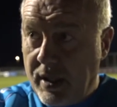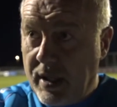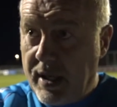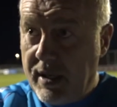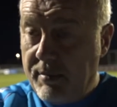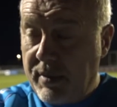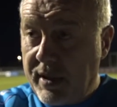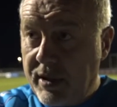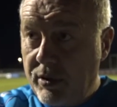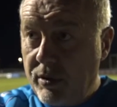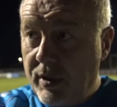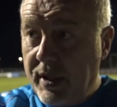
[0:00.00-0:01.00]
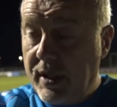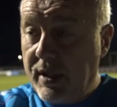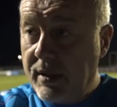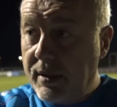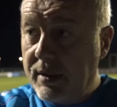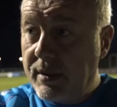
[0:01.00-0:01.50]
I can only
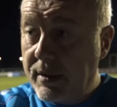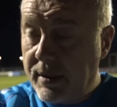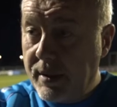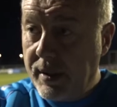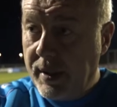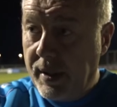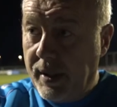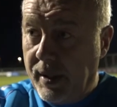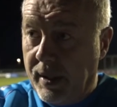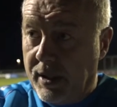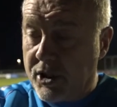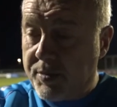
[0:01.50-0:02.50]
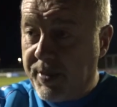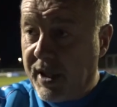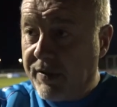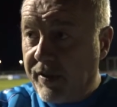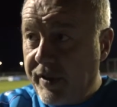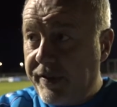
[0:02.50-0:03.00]

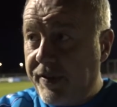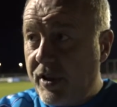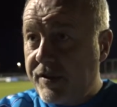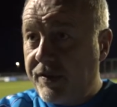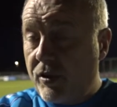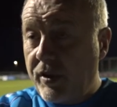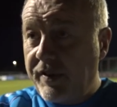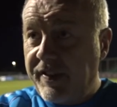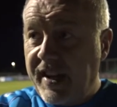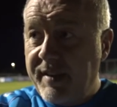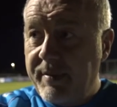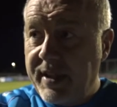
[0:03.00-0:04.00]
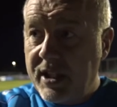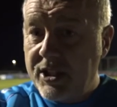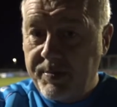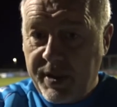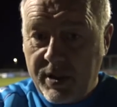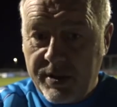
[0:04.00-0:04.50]
speak for the first 45
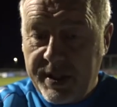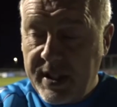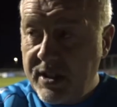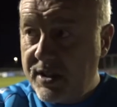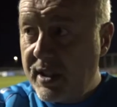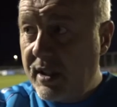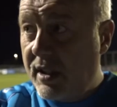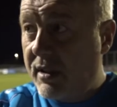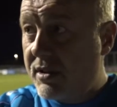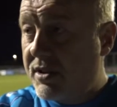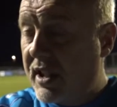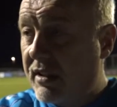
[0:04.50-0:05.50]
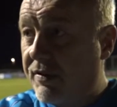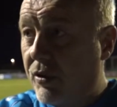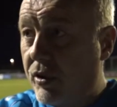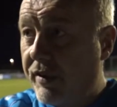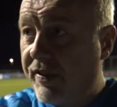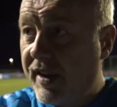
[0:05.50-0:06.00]
minutes because I didn't see the second
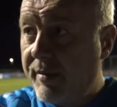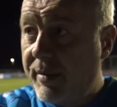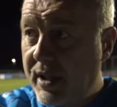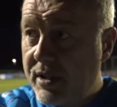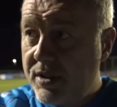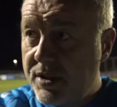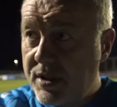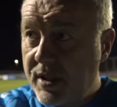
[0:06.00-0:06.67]
45 minutes.